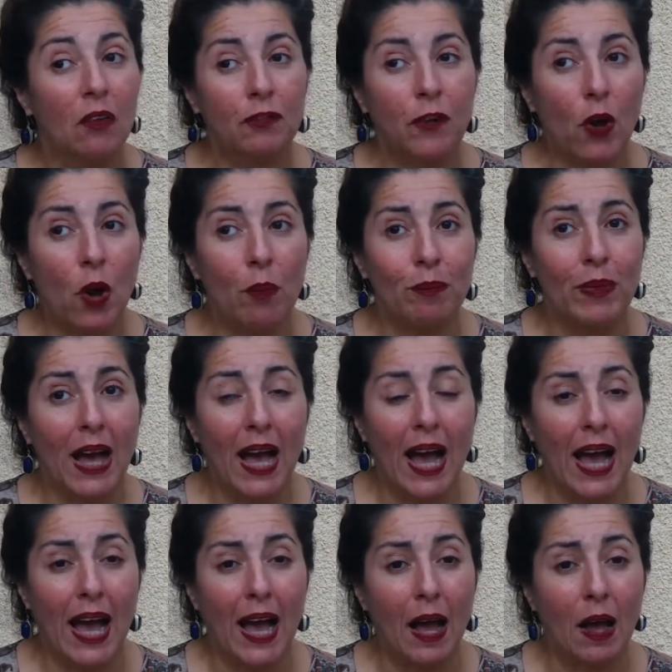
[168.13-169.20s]

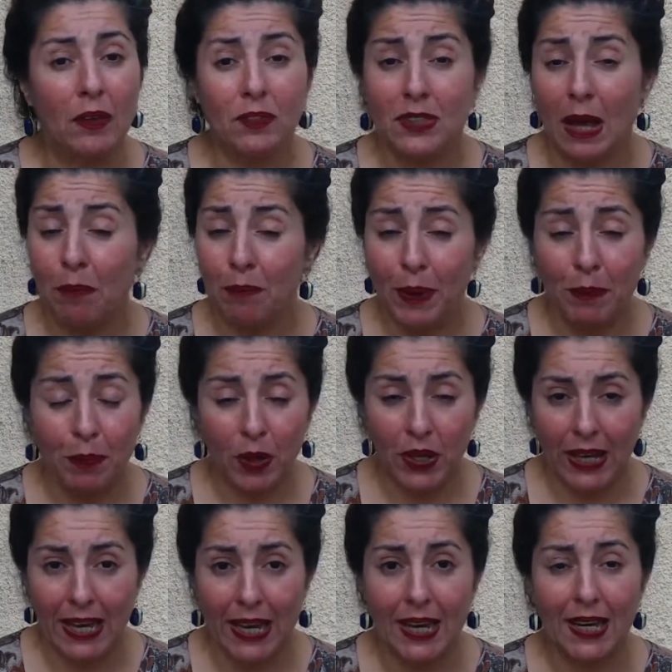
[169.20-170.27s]
Some people
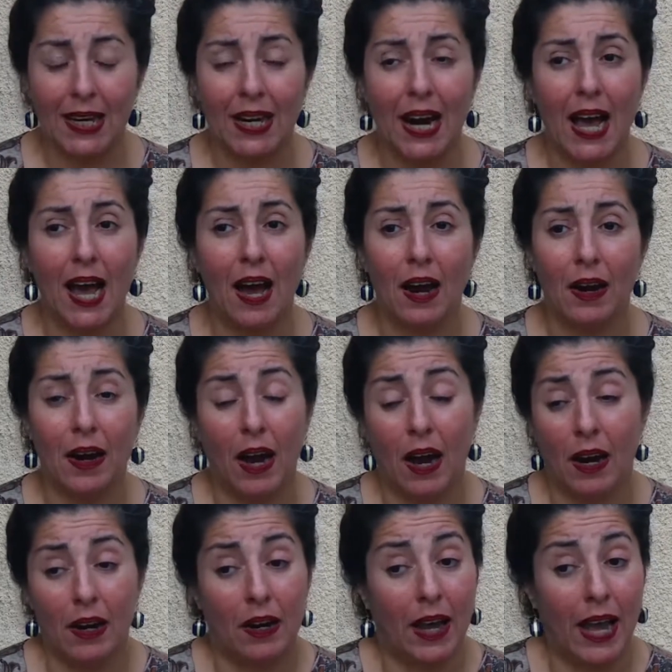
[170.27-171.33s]
here
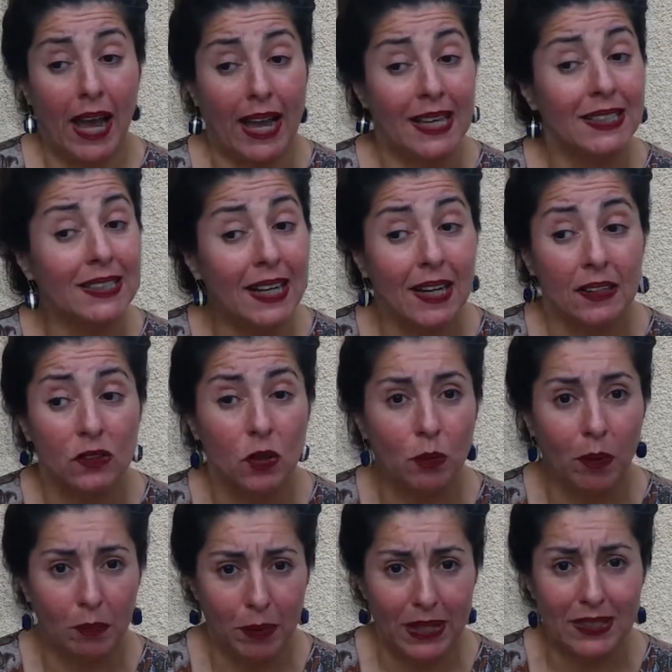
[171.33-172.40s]
are excellent
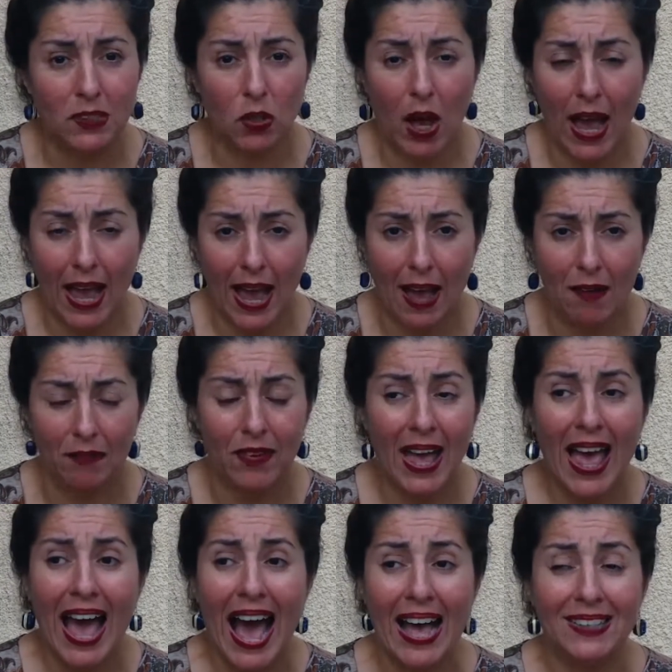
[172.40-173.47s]
human beings, so I have
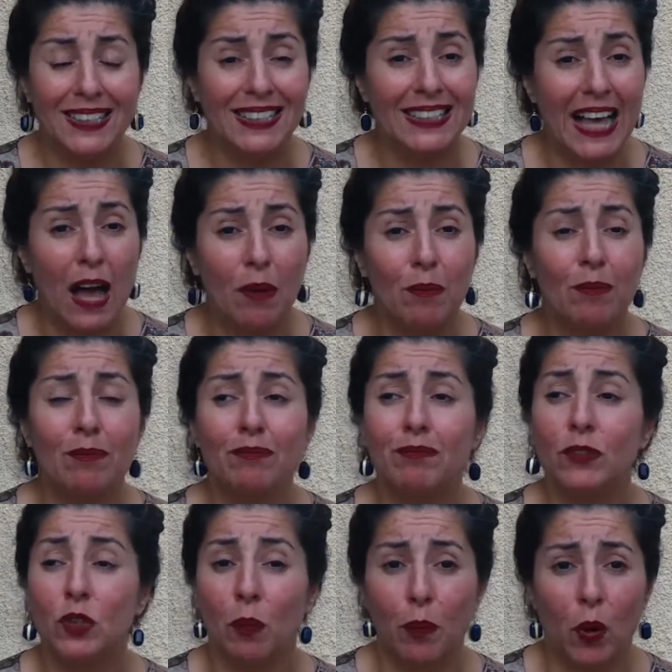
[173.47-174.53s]
had some
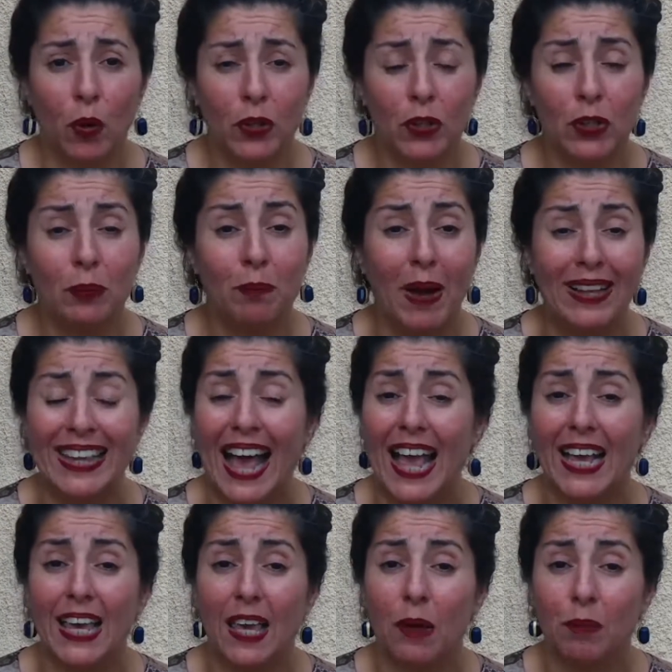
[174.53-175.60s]
support, but
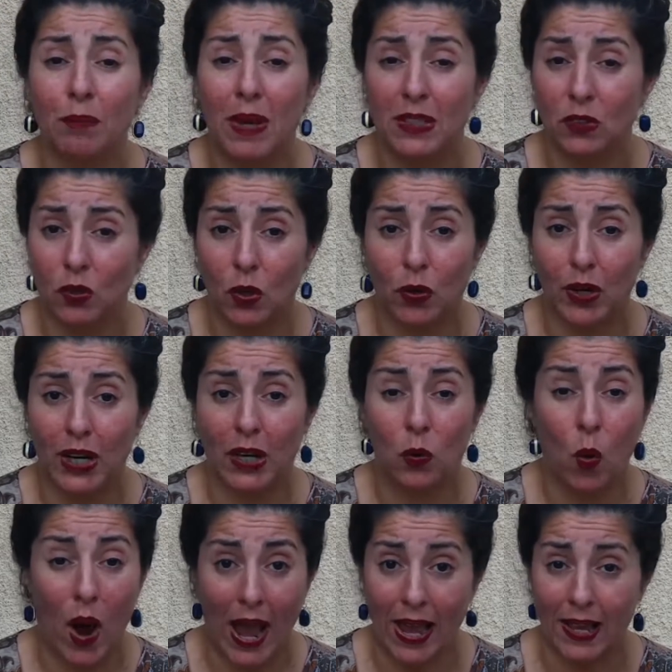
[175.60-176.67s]
I keep my story
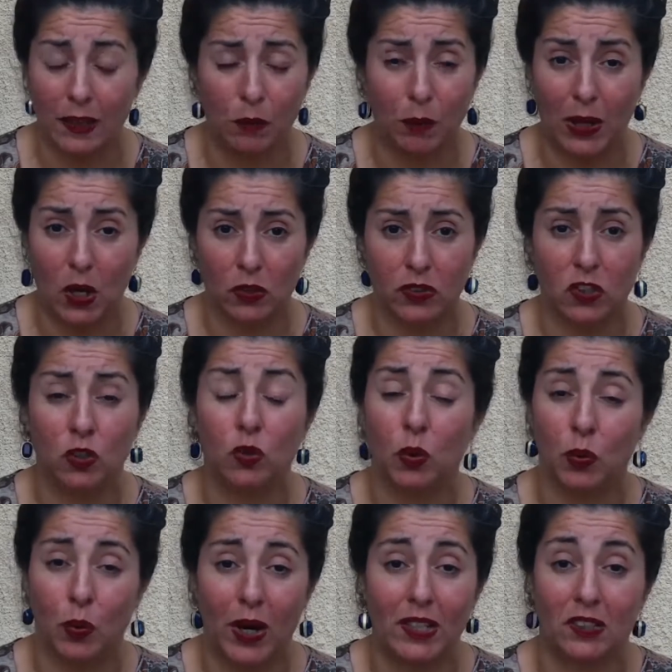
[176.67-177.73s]
quiet because it's too
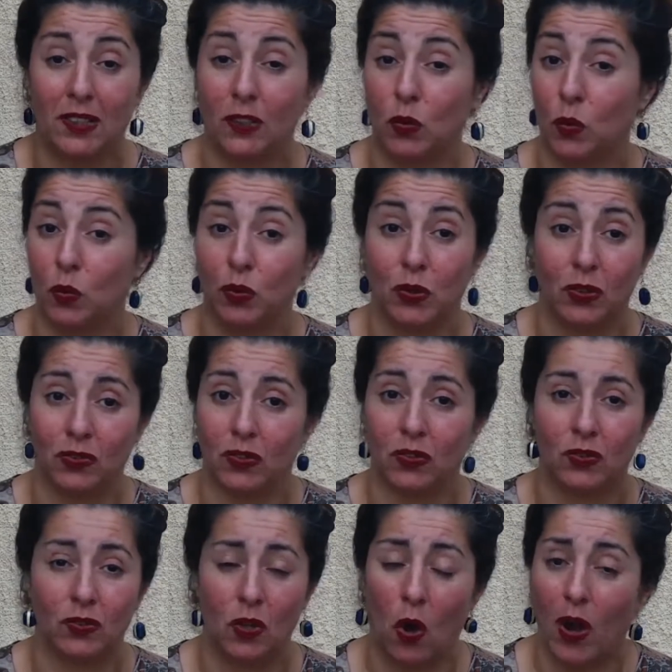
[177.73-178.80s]
crazy to
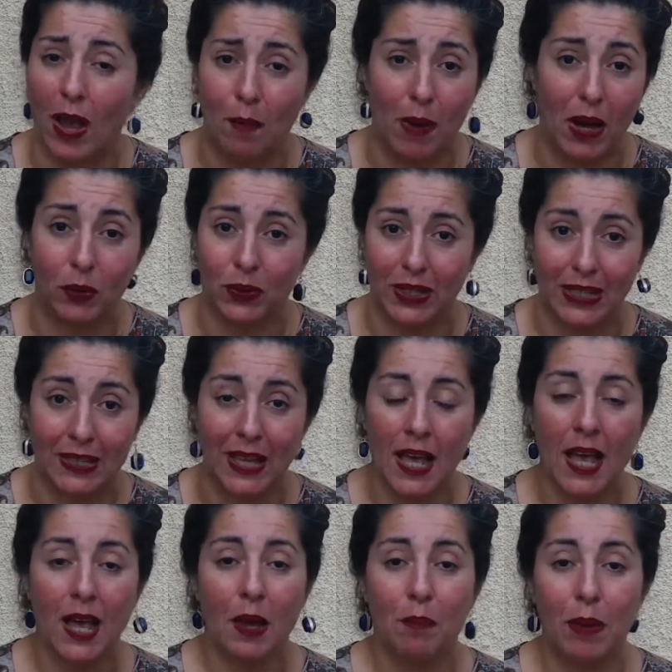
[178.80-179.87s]
just talk about it.
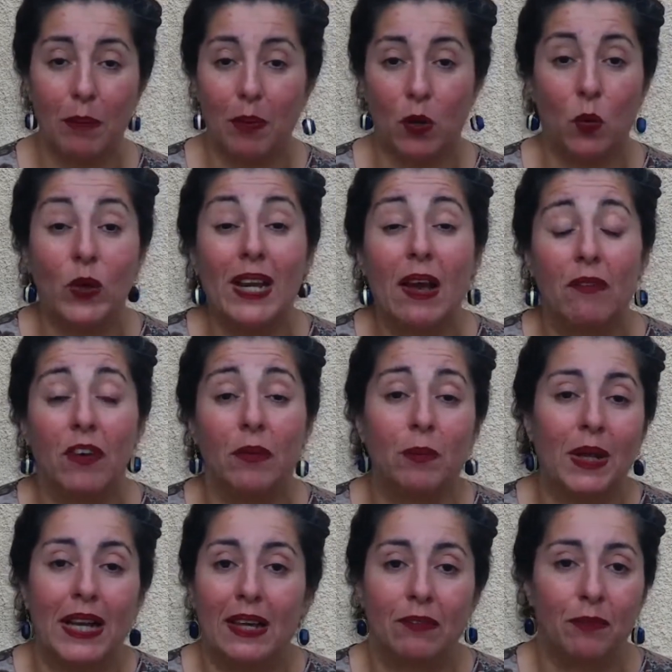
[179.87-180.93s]
People would never
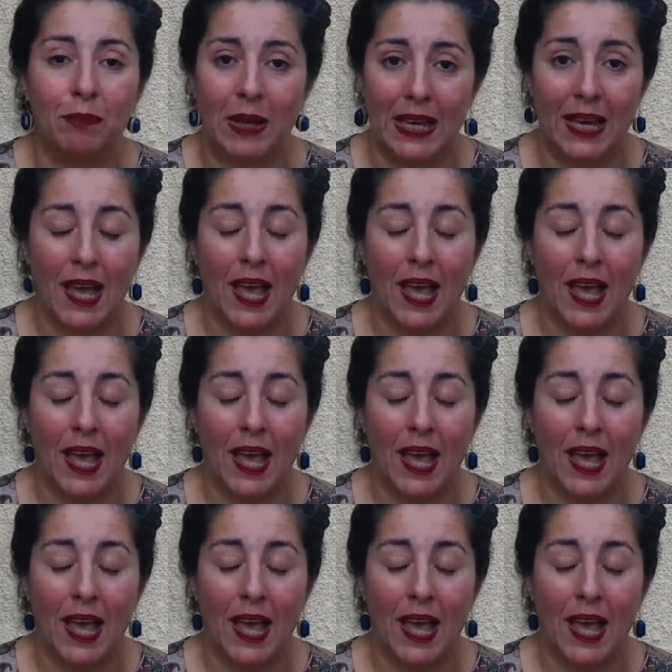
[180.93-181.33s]
believe me.